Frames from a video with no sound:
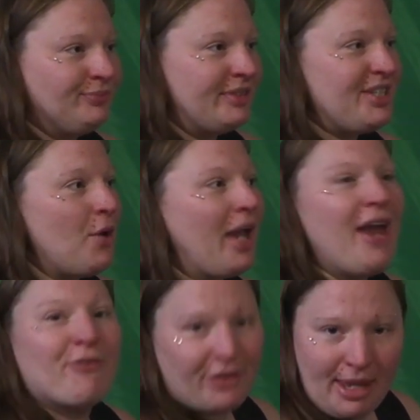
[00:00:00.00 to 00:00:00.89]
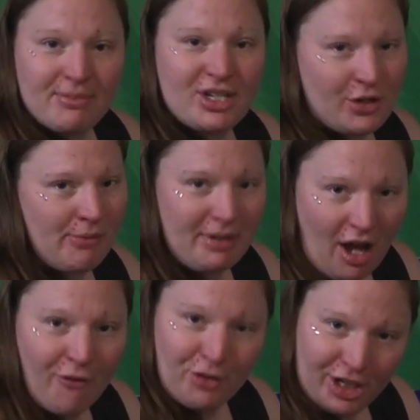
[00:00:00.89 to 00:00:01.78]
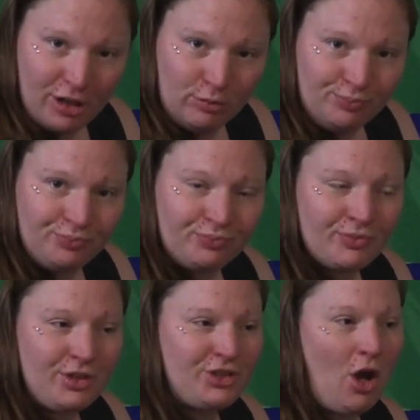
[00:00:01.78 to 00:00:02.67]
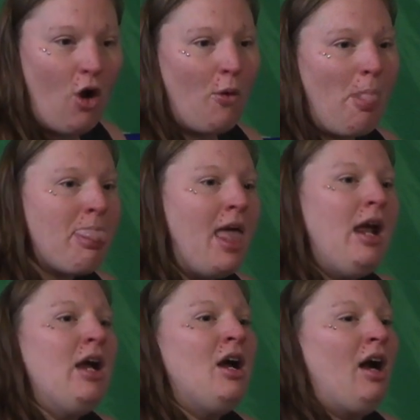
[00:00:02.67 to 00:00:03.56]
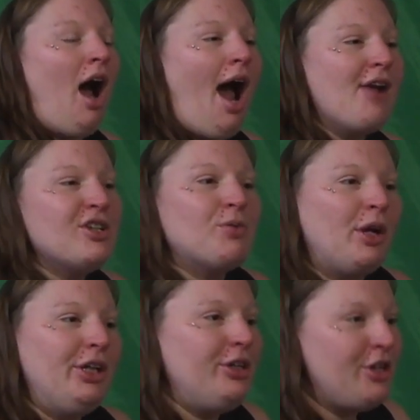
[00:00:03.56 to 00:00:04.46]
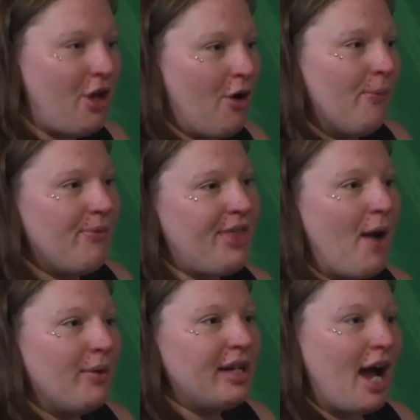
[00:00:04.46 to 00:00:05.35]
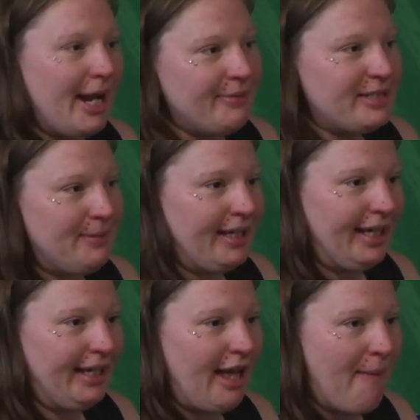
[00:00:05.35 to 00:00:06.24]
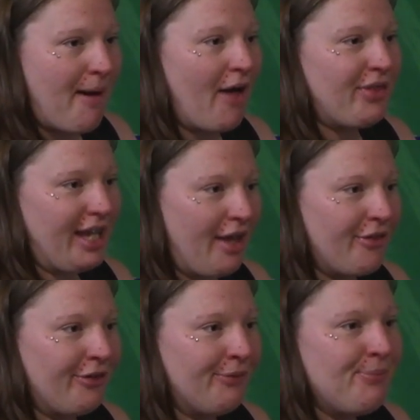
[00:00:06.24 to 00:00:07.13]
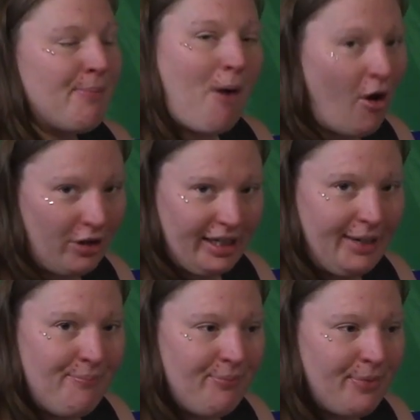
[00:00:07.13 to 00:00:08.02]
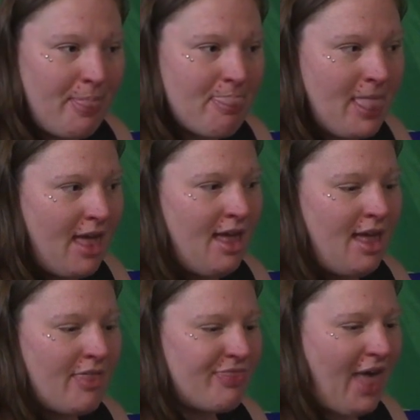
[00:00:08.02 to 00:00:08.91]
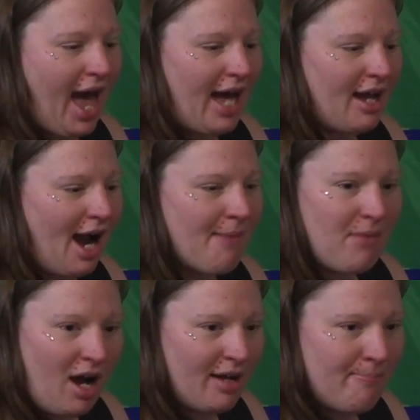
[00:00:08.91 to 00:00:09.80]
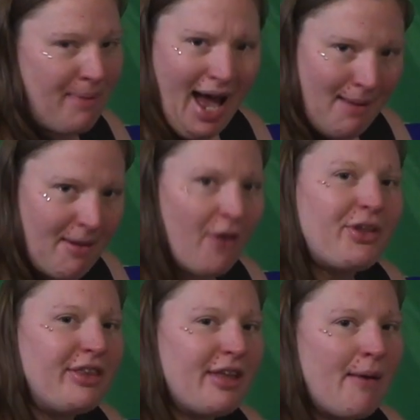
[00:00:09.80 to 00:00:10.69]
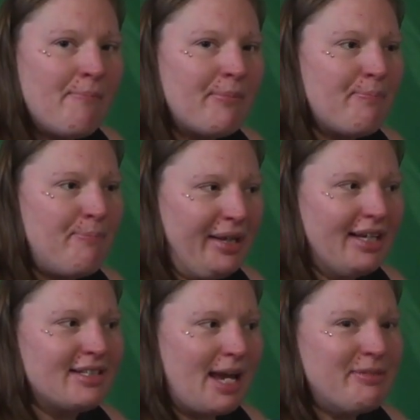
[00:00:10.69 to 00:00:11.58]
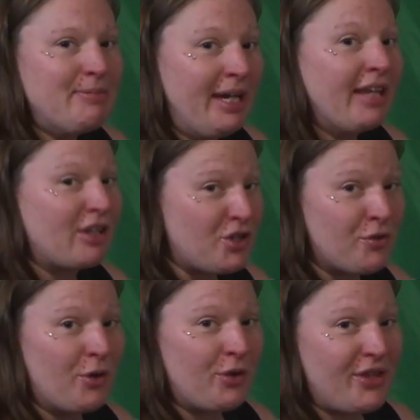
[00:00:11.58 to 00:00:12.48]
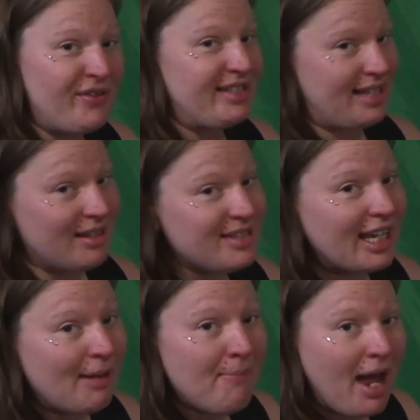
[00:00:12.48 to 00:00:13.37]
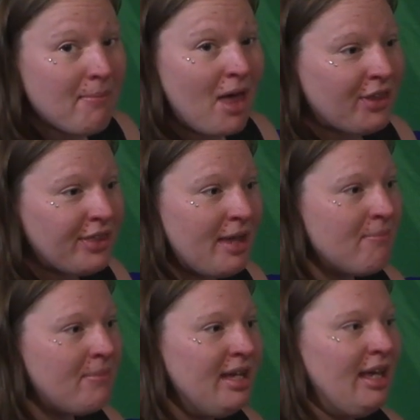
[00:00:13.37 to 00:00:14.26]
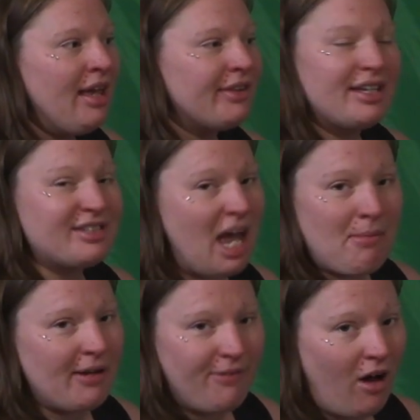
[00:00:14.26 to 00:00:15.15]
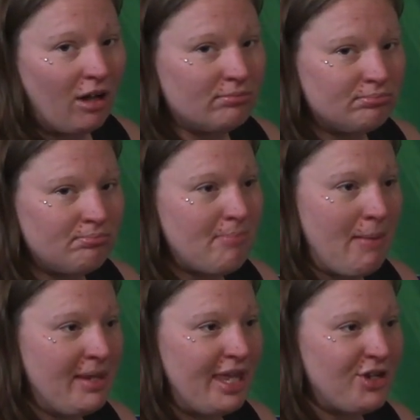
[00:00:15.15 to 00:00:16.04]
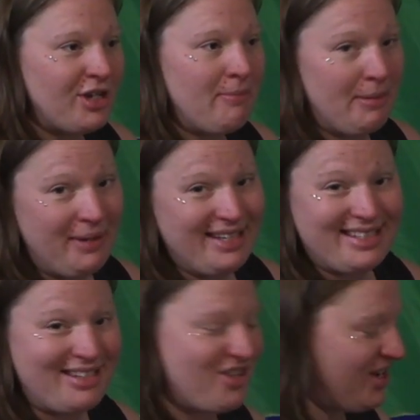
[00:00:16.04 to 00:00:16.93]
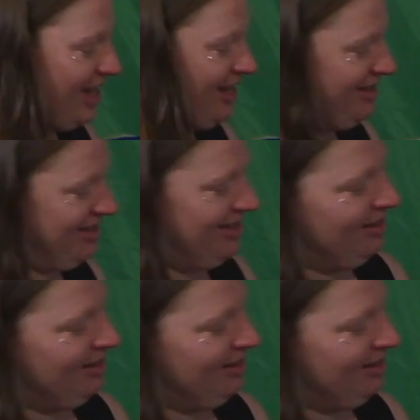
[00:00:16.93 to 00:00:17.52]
It's okay for them to do it, but not for you. So I just want you to know that when I'm speaking about the other party, that I'm not bad-mouthing them because I'm speaking the truth. If it sounds like I'm bad-mouthing them, that's not my fault. Maybe they shouldn't be pieces of shit.